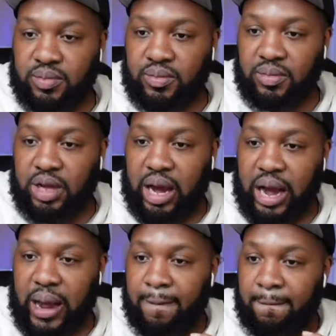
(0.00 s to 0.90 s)
All
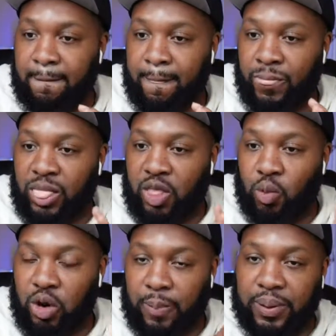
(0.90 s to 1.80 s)
right. You
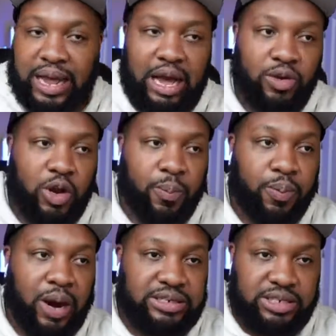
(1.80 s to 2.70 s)
want to plot out your
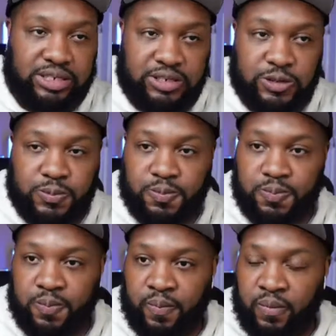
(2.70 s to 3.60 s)
process.
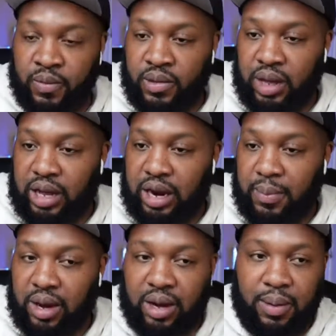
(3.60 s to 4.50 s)
And I
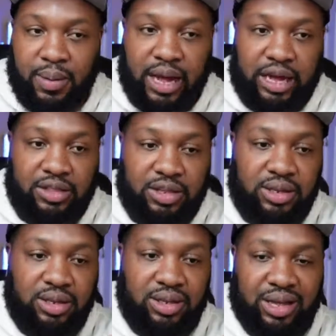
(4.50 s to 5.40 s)
might have to
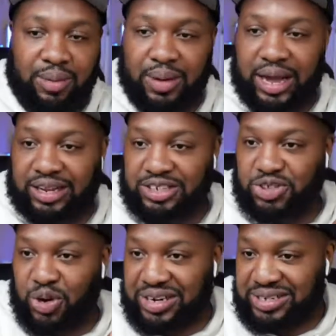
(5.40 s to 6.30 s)

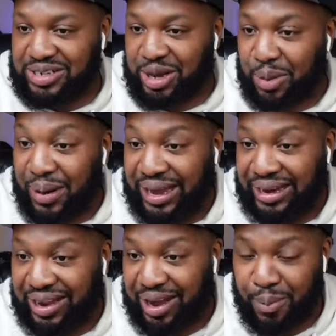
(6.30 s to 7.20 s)
shorten this up. I might have to
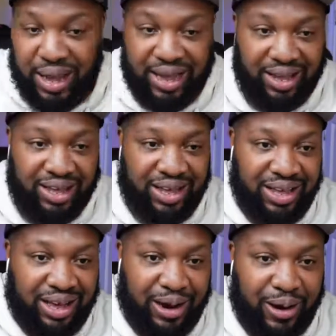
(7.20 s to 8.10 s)
come back
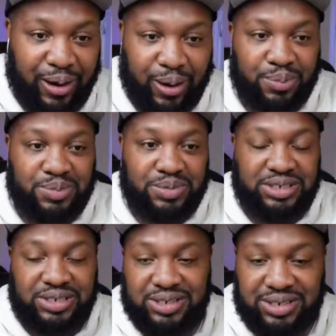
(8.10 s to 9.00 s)
to
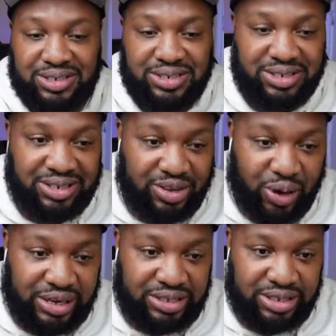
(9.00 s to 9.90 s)
the
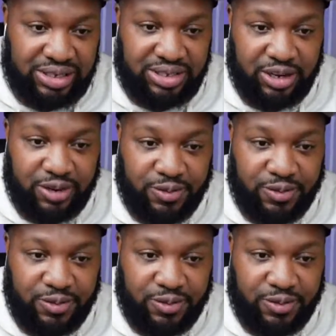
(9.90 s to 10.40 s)
rest of this stuff.